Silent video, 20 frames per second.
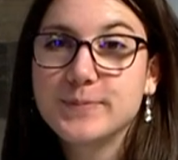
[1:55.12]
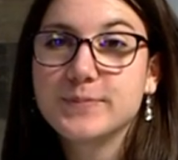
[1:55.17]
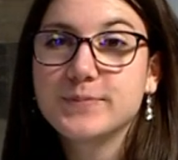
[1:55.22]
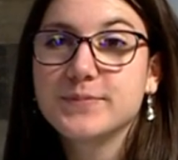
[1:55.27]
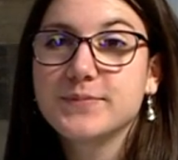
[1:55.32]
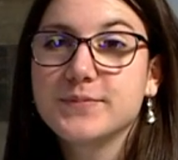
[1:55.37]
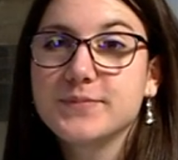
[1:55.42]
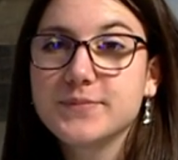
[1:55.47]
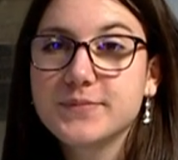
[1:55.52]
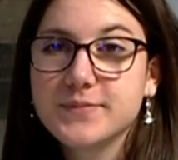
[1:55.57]

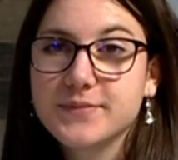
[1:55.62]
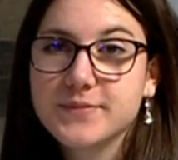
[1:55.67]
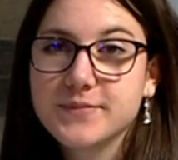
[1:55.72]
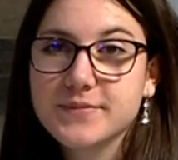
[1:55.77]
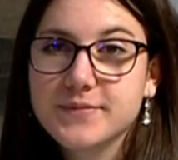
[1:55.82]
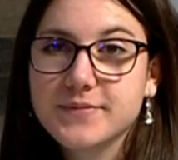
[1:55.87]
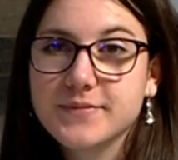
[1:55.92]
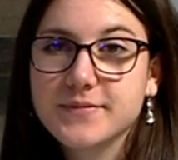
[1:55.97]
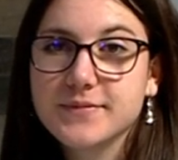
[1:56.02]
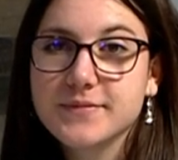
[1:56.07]

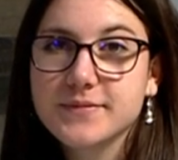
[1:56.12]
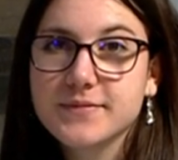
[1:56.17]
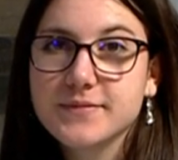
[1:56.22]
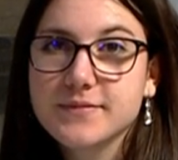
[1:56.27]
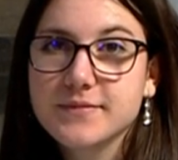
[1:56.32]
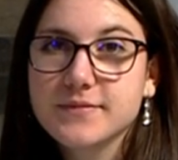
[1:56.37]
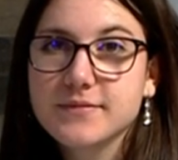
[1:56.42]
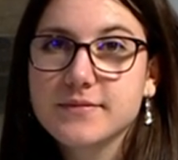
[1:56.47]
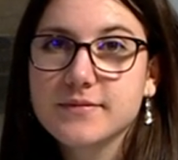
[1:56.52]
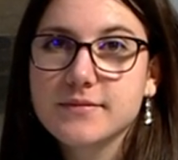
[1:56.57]

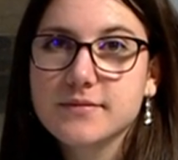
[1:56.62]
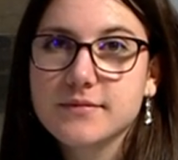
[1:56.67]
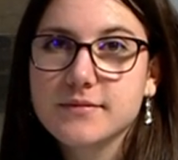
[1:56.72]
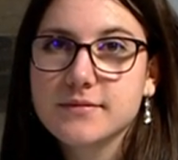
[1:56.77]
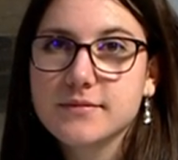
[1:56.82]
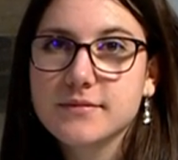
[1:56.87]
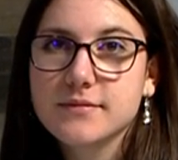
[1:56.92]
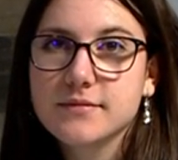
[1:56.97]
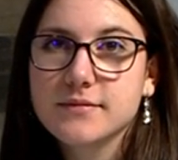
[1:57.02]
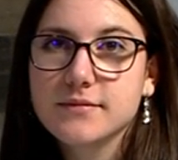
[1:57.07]

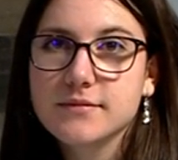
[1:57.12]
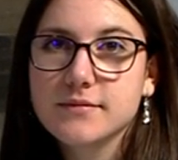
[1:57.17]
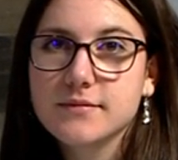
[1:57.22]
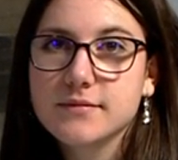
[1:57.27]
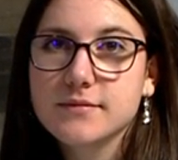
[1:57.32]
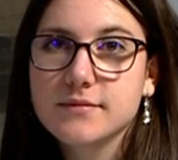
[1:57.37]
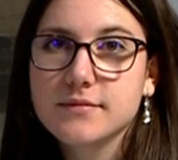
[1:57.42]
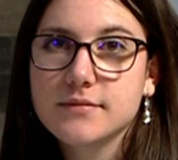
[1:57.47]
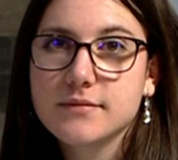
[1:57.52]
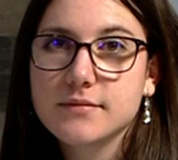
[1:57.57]

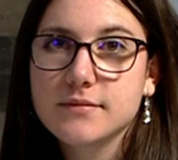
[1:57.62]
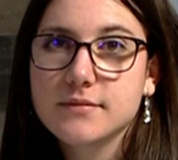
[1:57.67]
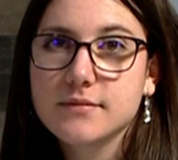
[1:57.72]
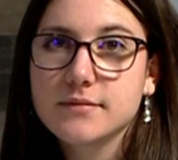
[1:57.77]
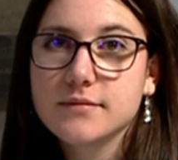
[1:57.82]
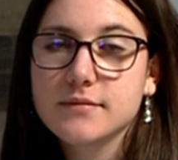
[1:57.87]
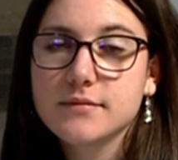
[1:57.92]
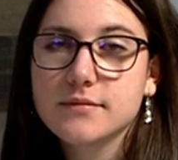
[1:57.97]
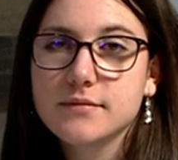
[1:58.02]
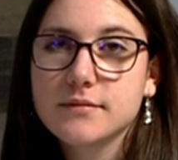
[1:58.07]

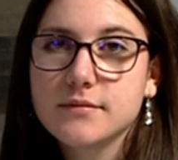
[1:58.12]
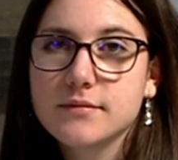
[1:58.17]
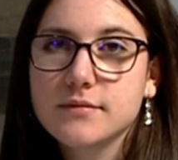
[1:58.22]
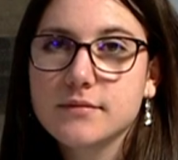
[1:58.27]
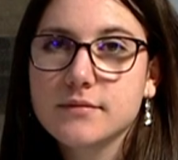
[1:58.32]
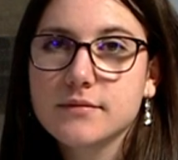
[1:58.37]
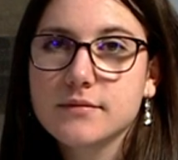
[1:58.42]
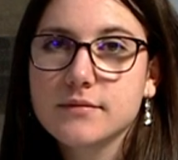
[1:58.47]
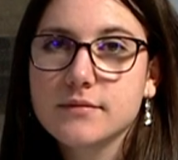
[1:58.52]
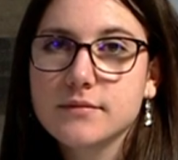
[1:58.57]

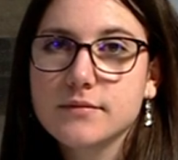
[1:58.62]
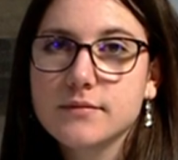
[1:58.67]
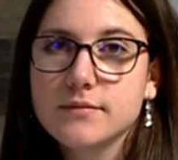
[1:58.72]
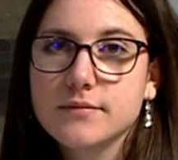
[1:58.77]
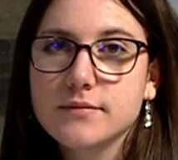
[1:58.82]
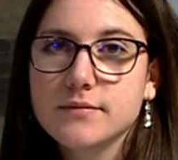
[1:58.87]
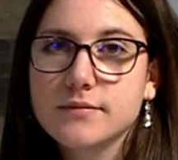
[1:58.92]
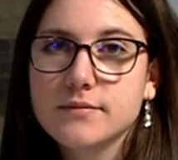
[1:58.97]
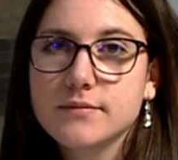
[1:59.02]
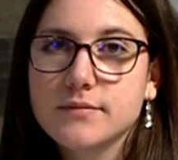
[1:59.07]

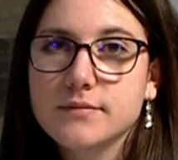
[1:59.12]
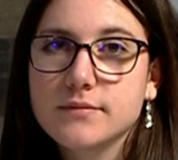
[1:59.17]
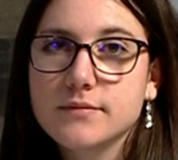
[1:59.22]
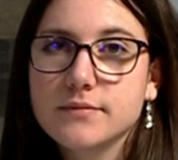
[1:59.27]
(silent)